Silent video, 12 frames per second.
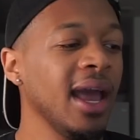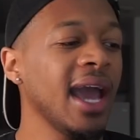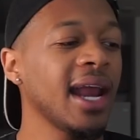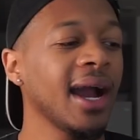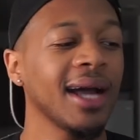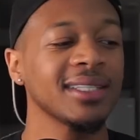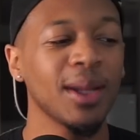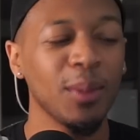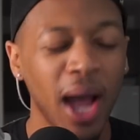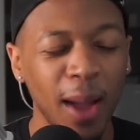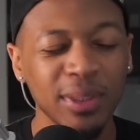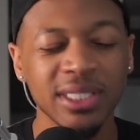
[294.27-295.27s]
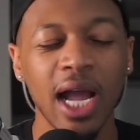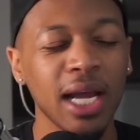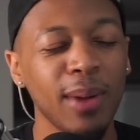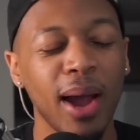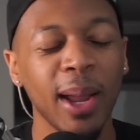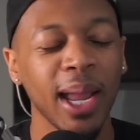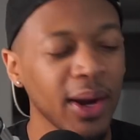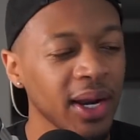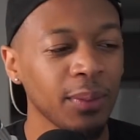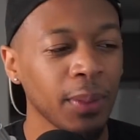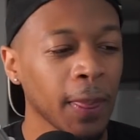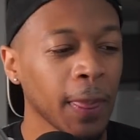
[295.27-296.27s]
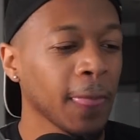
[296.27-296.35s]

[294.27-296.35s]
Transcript: And I got some comments talking about Aaron.